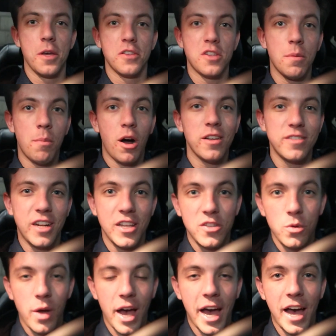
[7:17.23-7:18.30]
Some mods that I
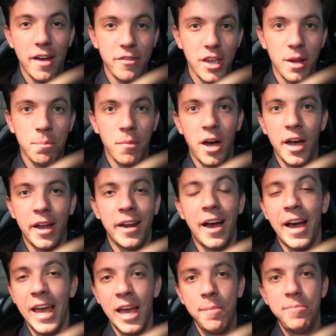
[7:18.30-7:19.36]
do have in mind,
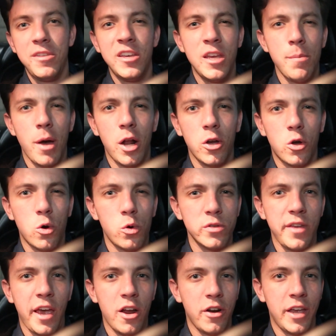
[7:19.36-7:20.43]
I am thinking about a
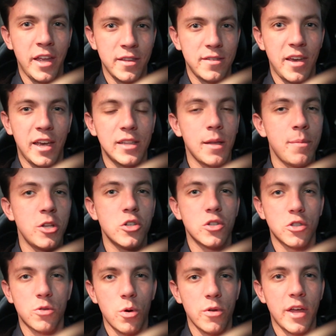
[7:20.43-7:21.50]
cold air intake. Let me
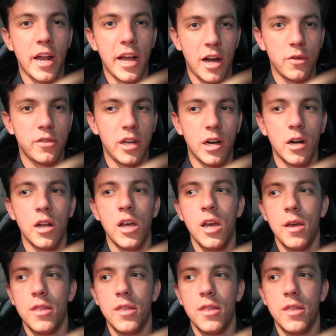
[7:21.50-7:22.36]
just throw that out there.